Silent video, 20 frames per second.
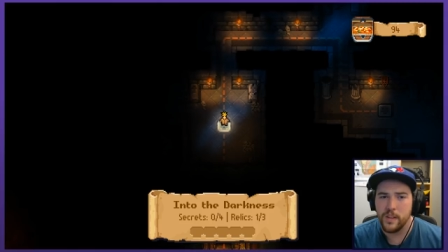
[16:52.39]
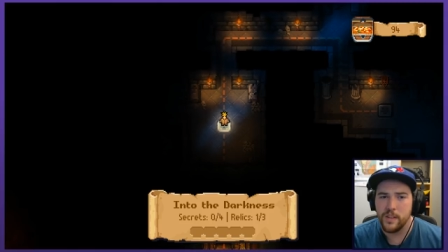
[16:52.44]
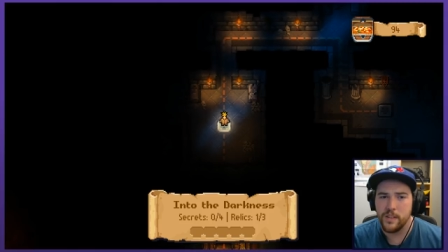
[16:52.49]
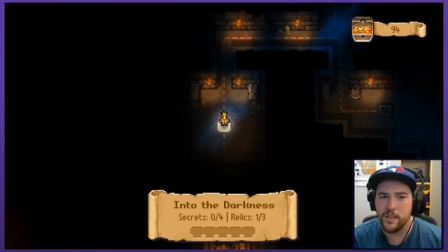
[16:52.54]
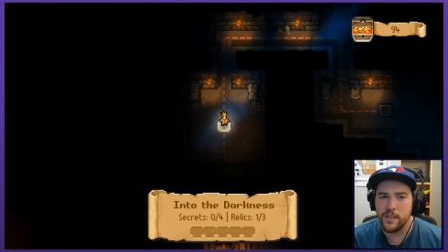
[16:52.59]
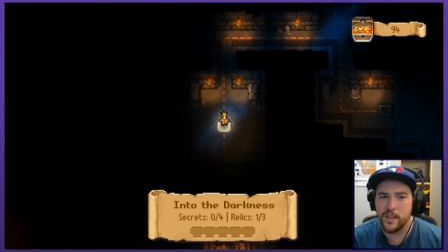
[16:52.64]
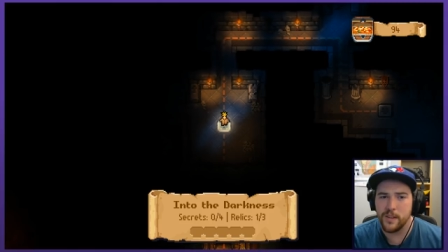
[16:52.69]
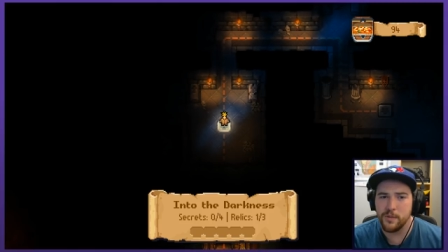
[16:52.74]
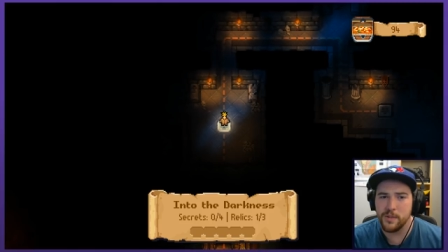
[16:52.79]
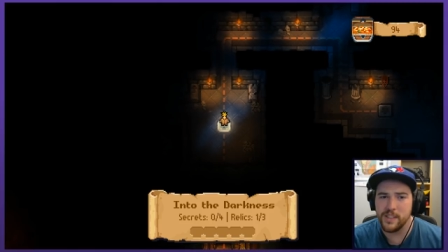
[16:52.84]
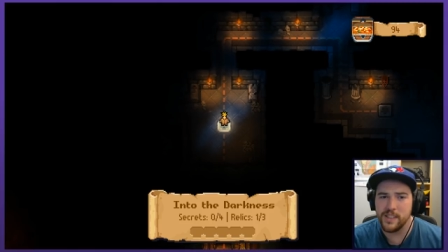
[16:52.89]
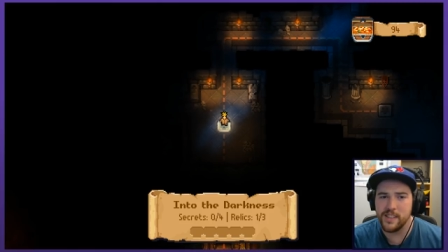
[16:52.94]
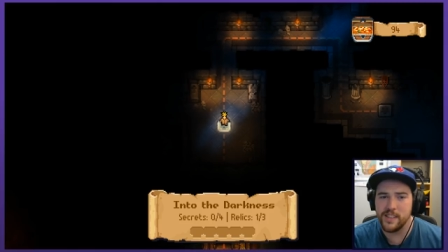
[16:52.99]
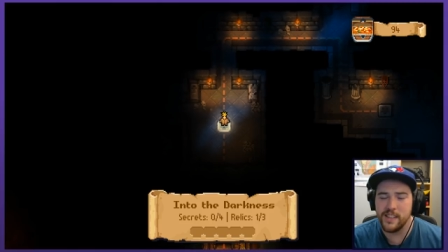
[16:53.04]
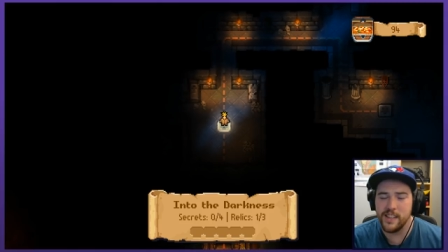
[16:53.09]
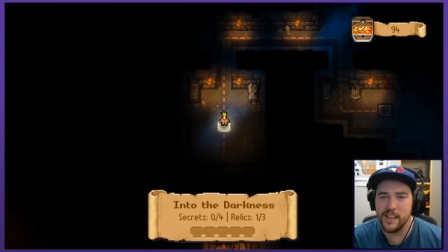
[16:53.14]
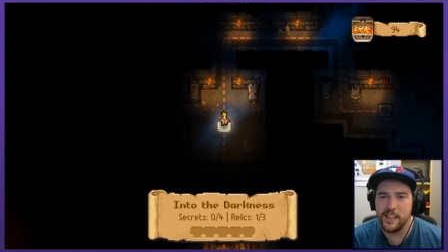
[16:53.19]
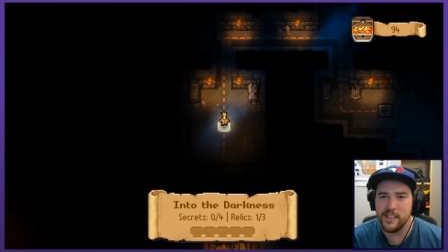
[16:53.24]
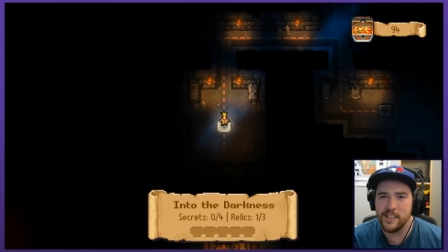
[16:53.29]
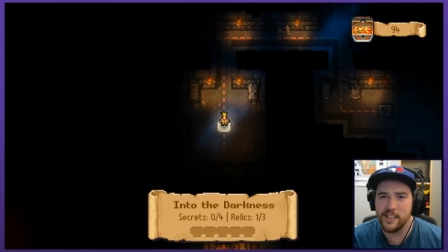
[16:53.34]
So is
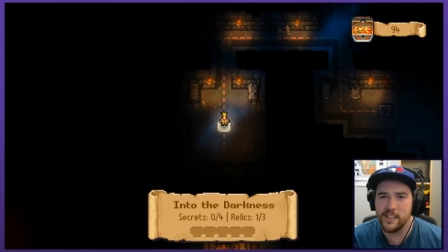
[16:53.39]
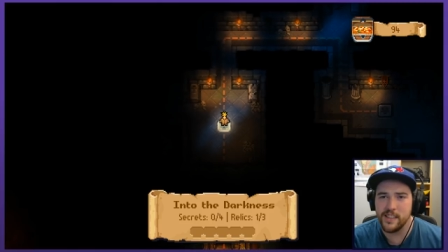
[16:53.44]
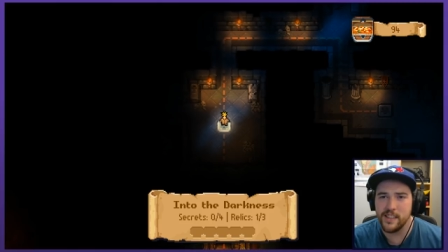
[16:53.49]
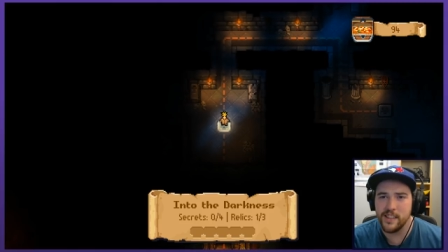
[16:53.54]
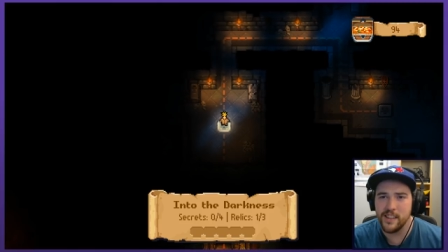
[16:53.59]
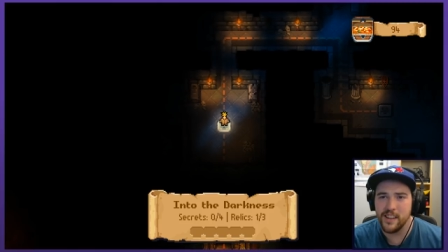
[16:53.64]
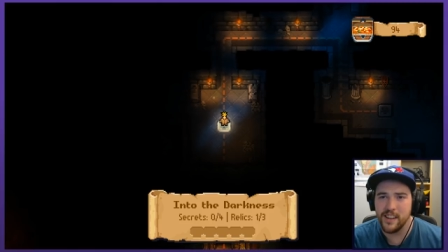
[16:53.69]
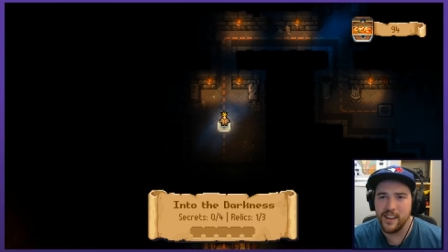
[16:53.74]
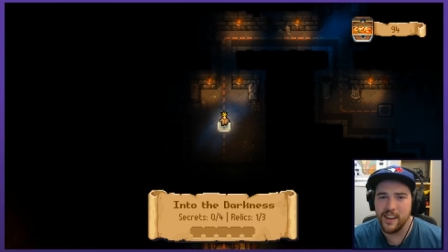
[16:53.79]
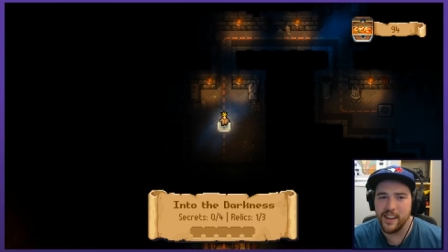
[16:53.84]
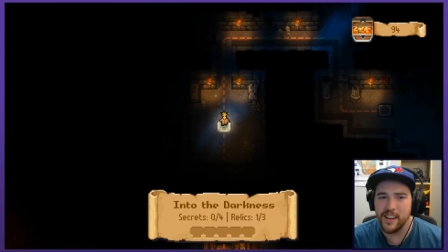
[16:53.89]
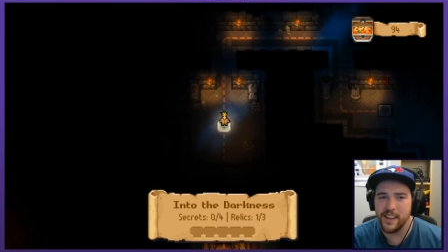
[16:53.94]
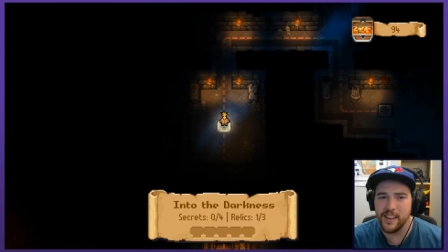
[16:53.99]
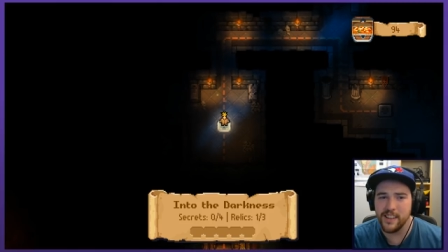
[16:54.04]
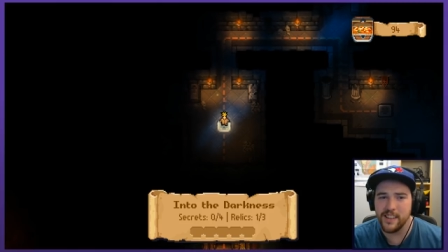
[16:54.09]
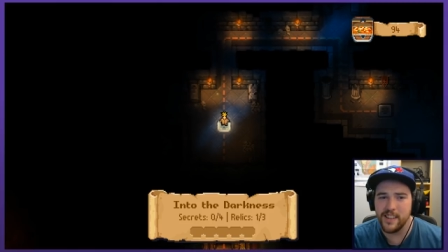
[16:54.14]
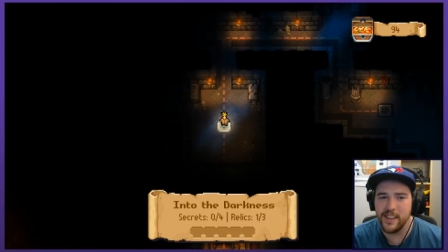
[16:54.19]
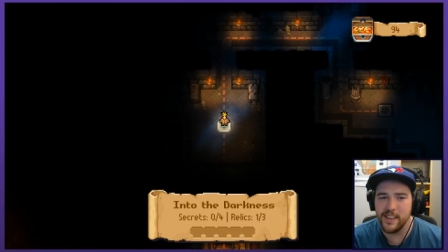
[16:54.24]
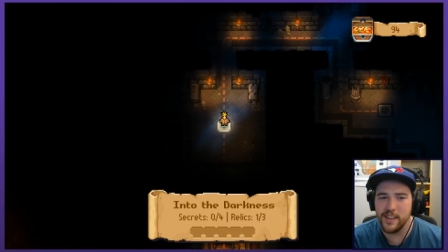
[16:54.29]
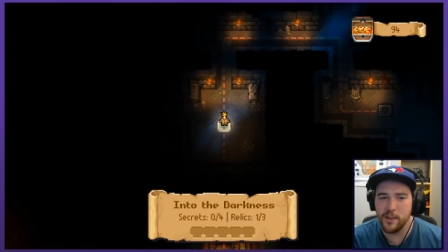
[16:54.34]
this a
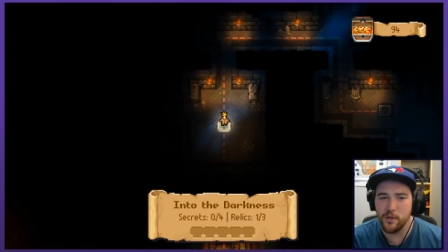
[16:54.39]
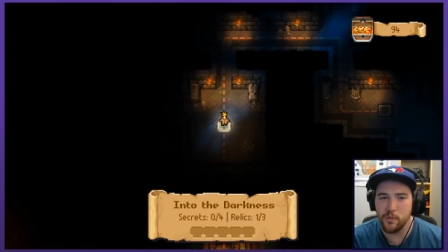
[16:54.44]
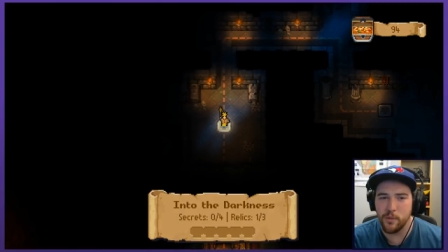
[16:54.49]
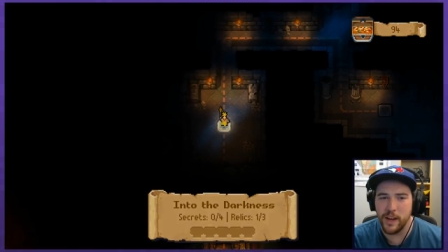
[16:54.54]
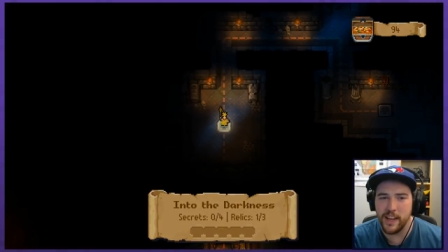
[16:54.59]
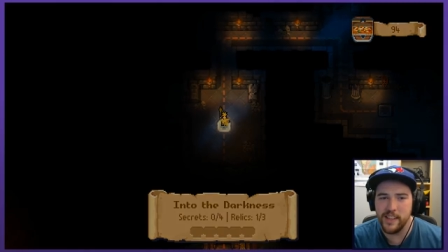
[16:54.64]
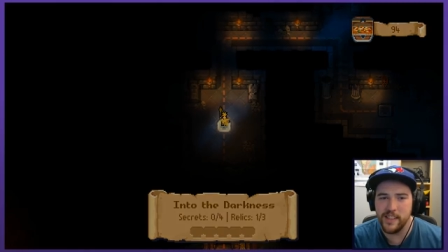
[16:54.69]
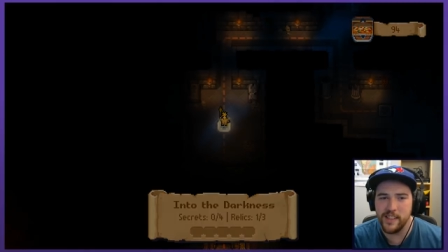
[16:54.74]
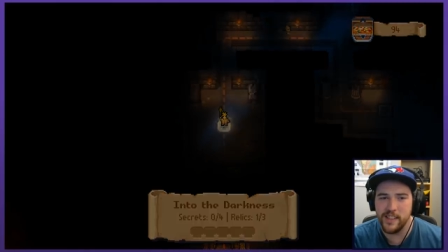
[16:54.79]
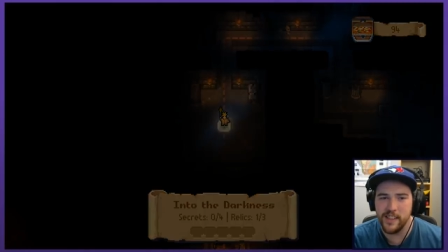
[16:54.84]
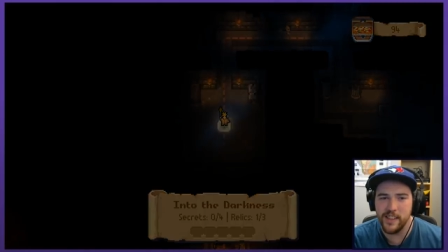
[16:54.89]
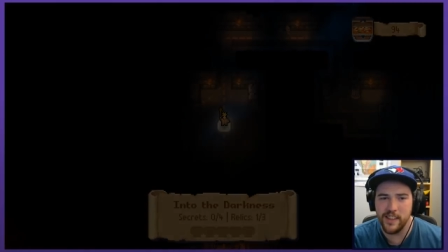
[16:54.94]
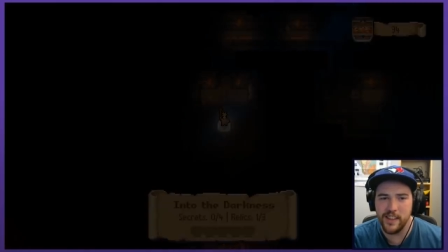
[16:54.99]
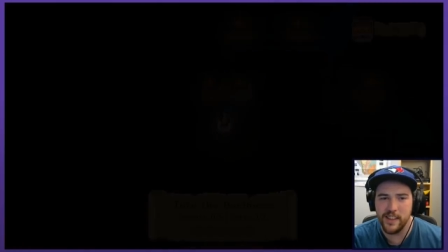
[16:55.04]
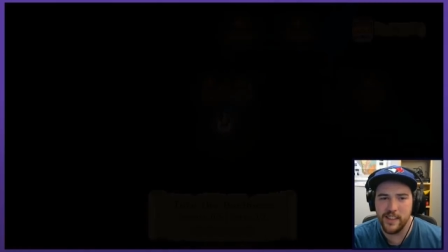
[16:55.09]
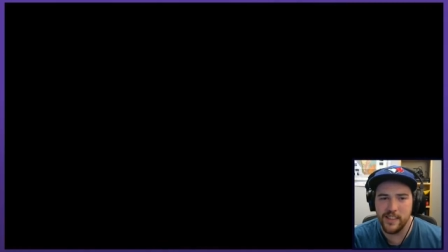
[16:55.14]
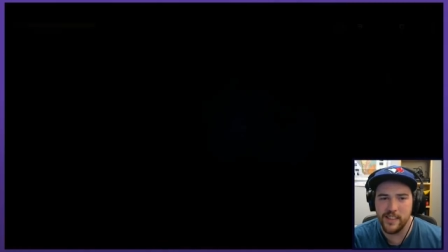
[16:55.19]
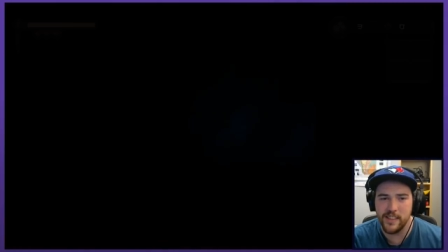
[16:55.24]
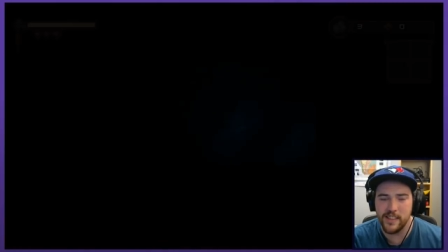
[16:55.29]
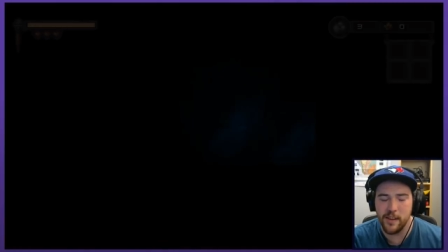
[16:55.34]
continuation
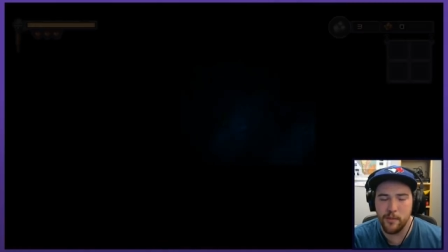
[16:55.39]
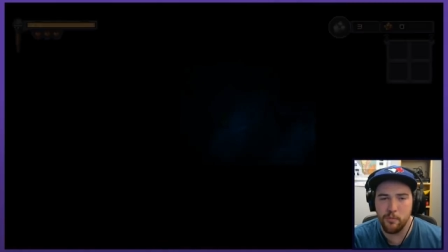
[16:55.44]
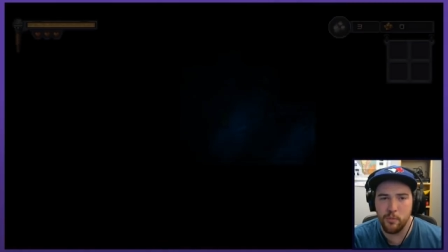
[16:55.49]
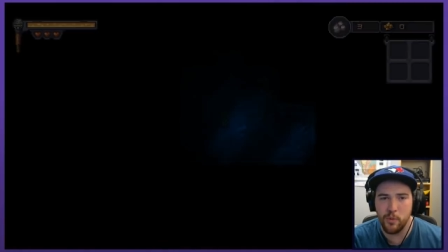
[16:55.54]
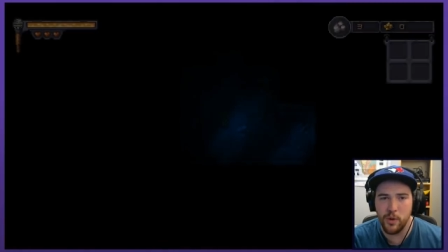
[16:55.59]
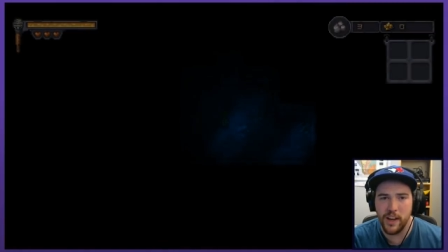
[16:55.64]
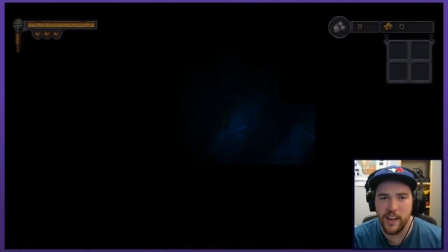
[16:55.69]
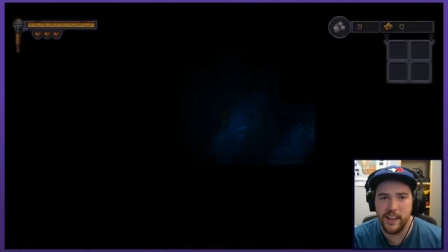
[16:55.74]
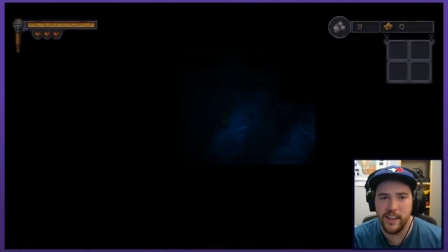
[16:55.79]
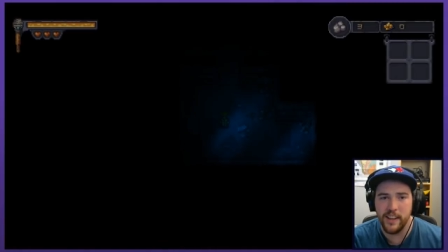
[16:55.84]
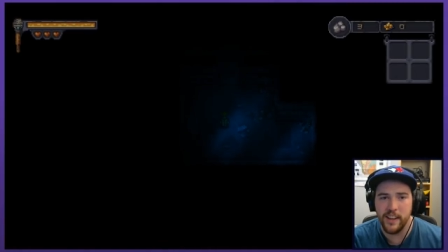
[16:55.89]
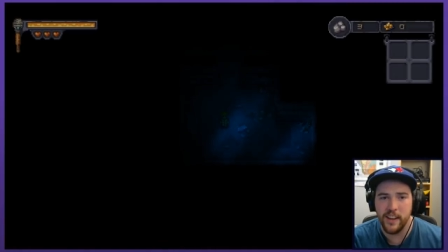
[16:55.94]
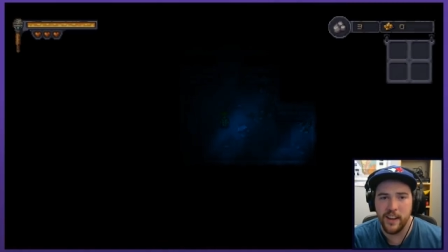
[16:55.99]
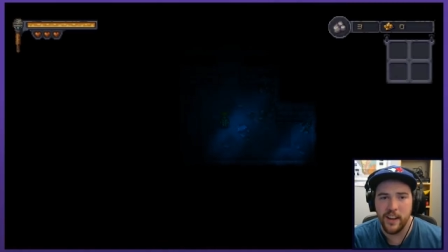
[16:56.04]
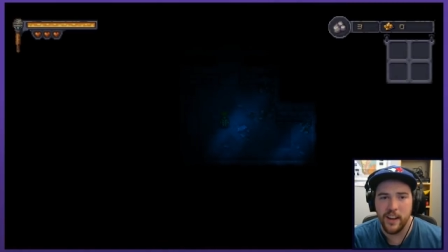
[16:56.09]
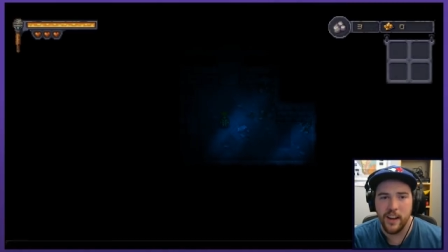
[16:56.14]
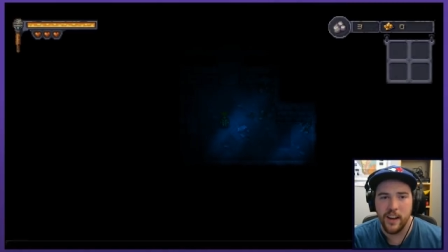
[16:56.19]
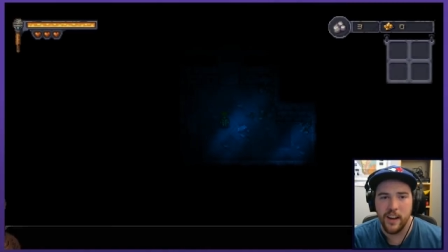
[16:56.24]
in some way?